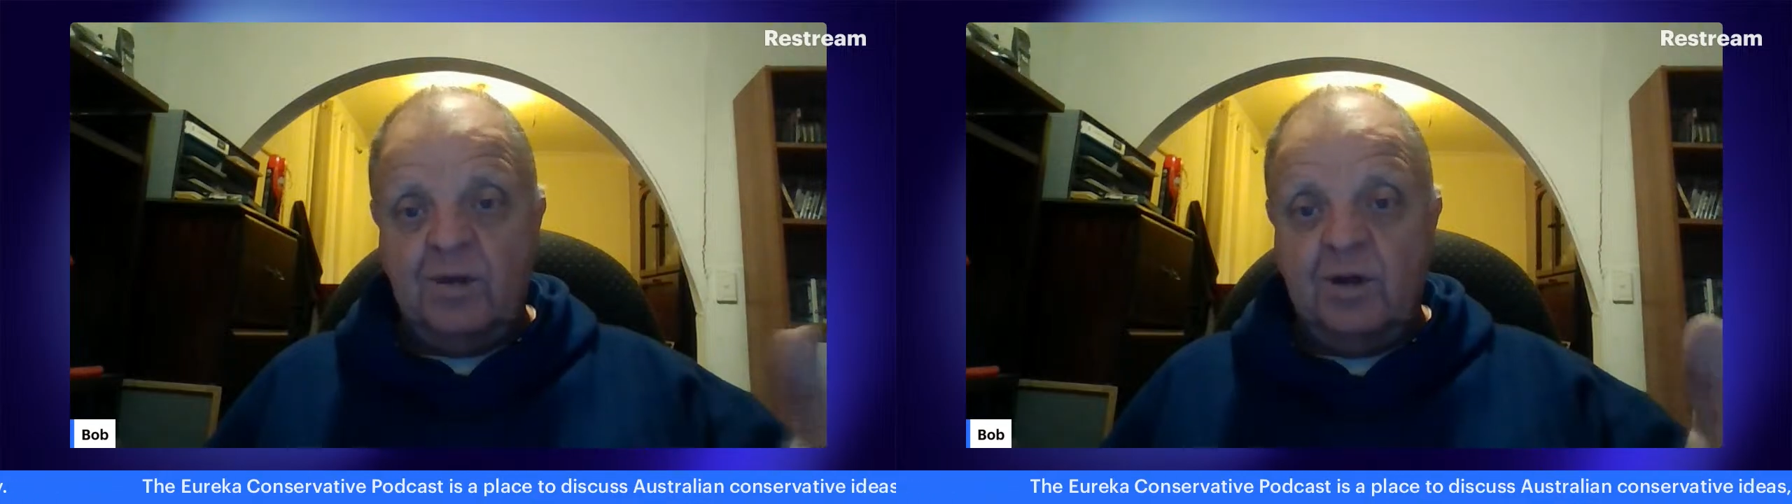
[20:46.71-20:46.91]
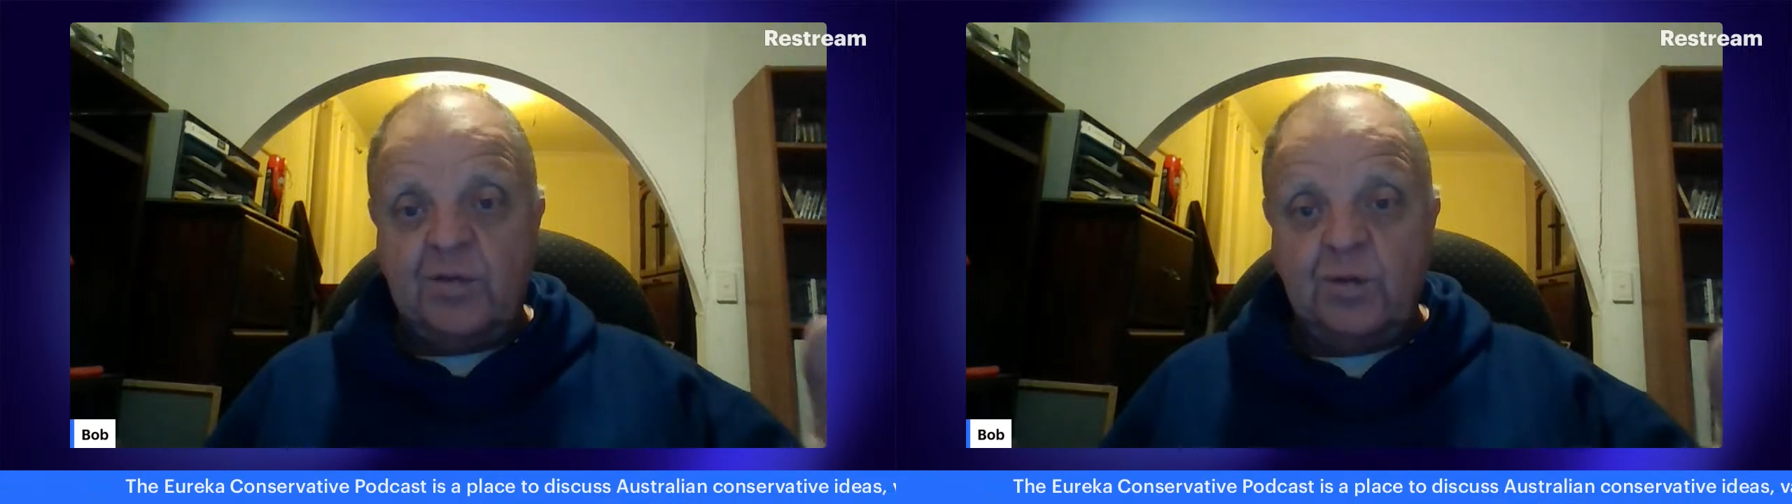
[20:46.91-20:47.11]

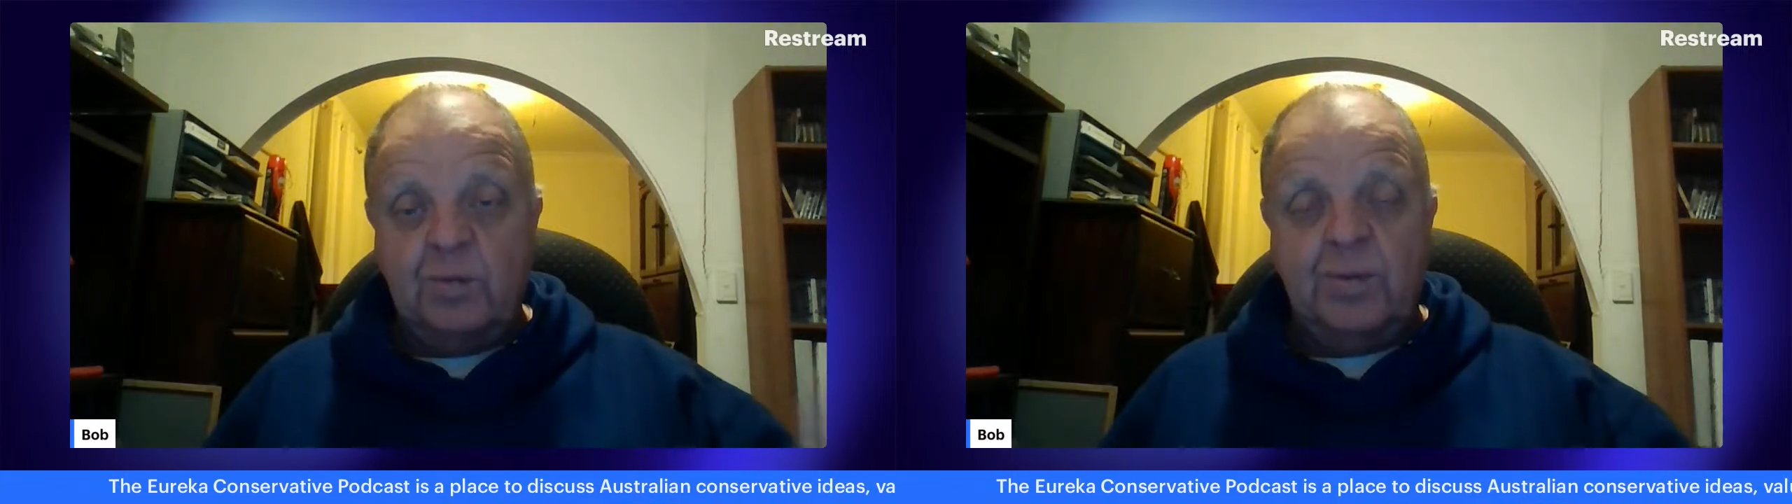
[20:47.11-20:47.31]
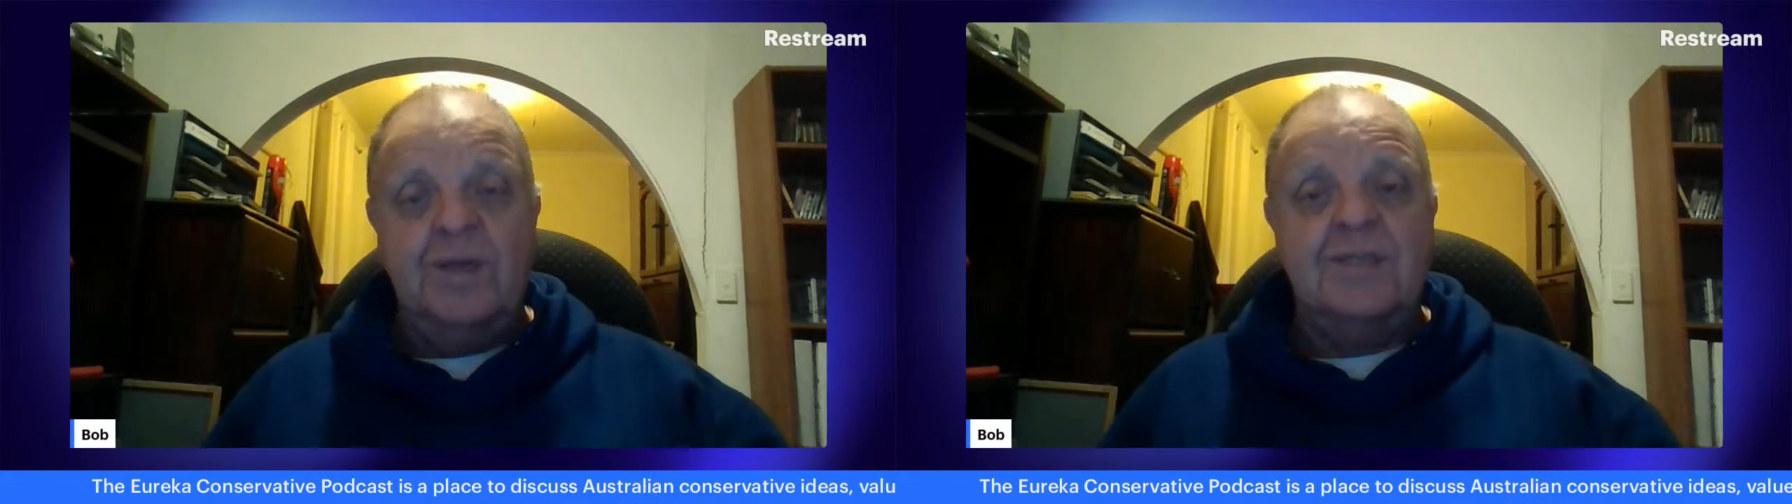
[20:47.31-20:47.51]
gone through
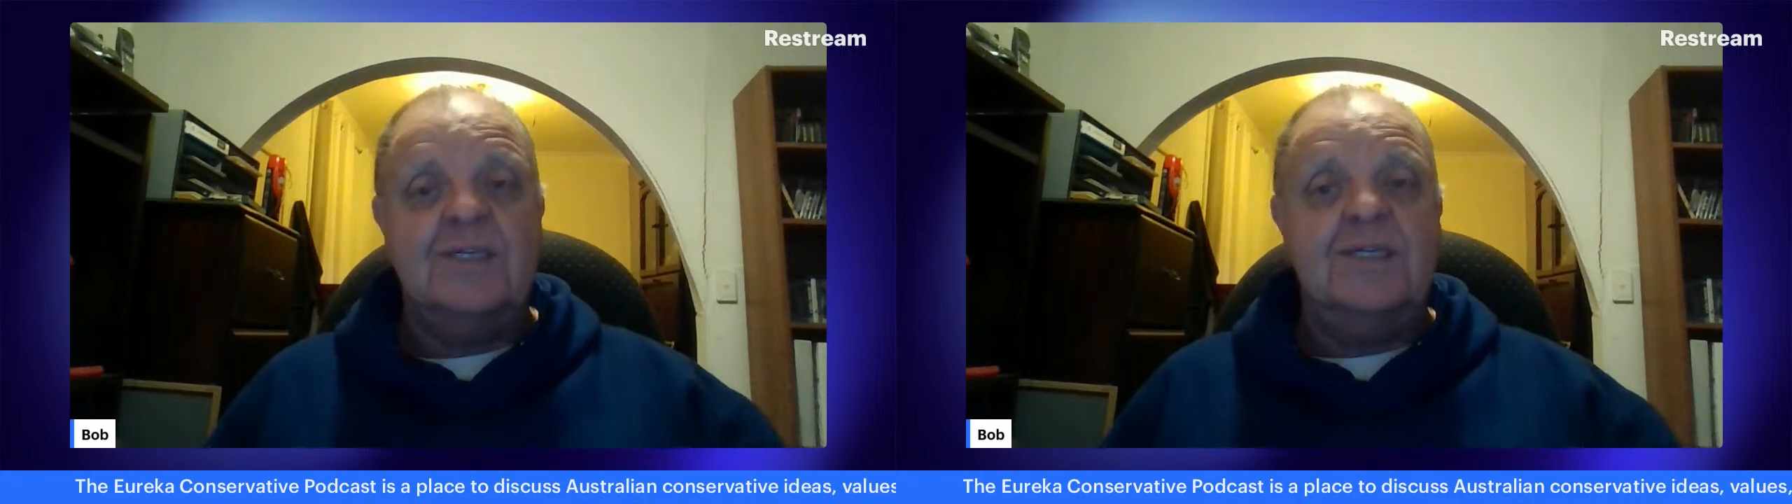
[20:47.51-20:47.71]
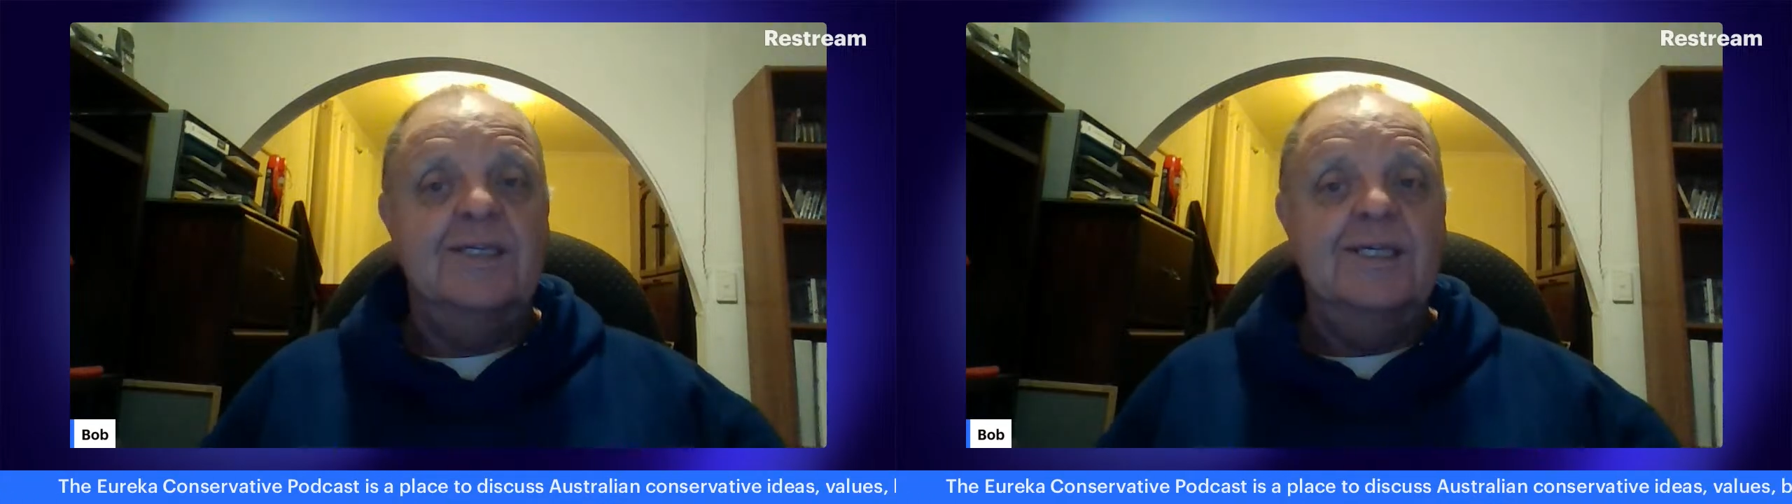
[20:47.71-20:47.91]
the
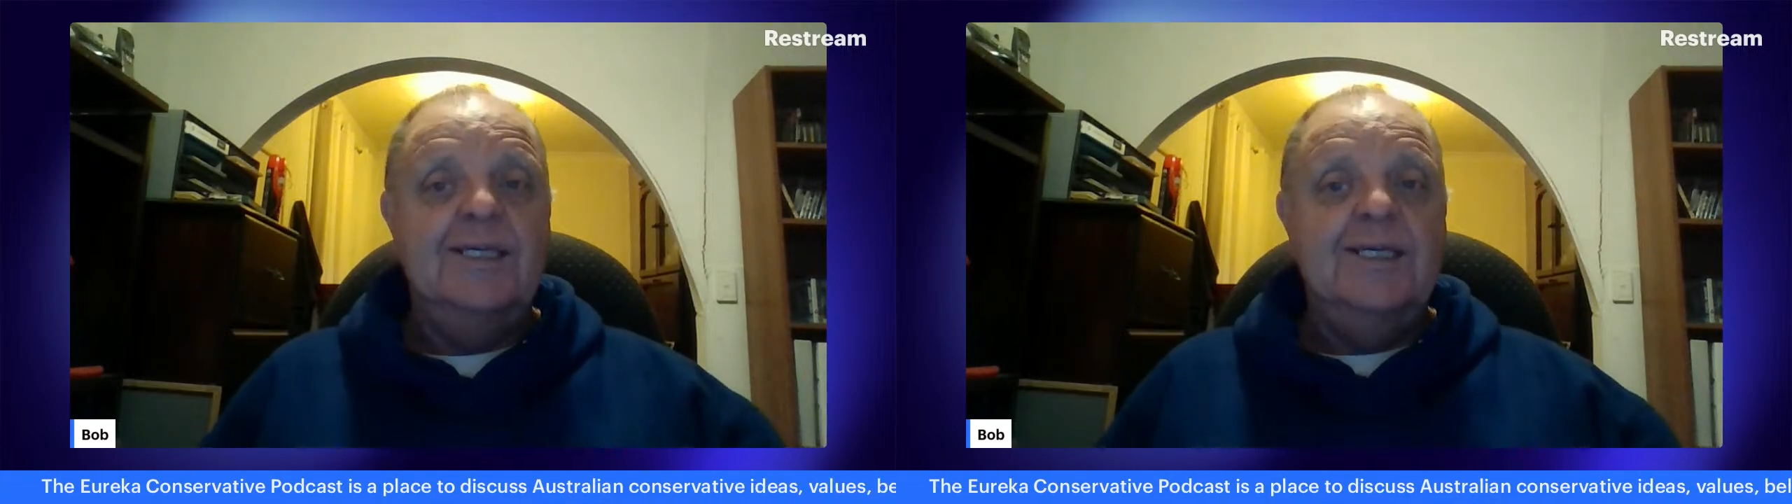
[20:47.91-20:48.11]
policy,